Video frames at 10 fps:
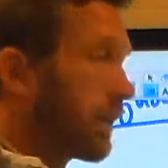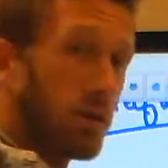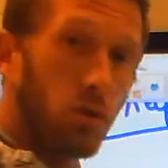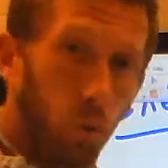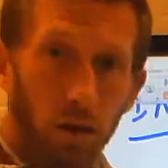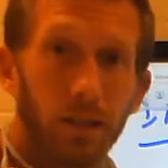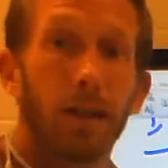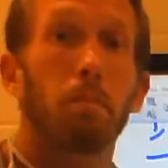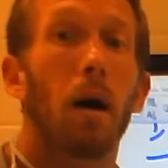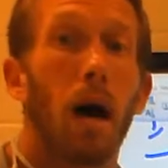because
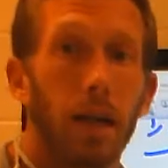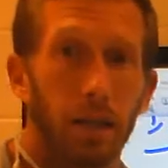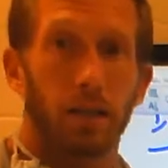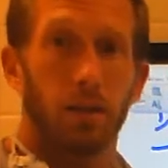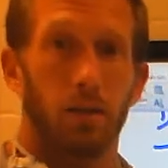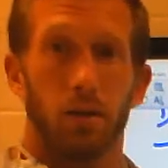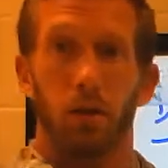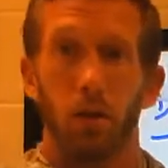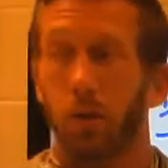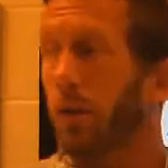20 minus
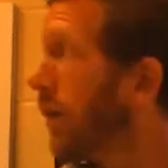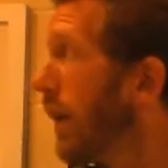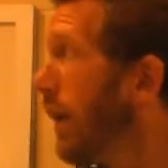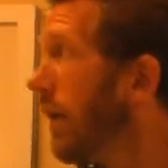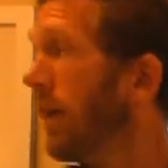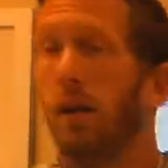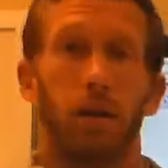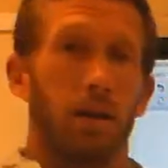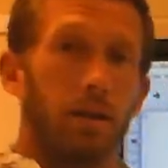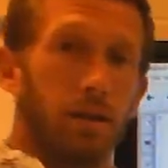230
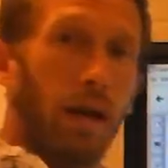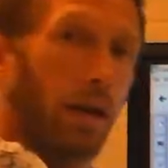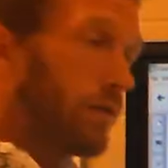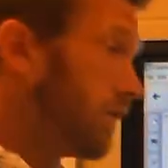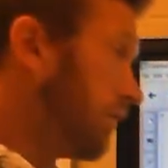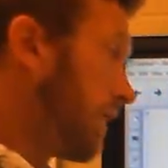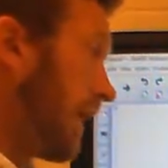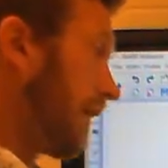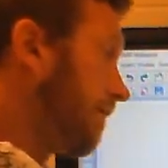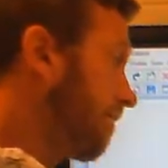is negative
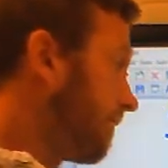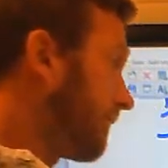210.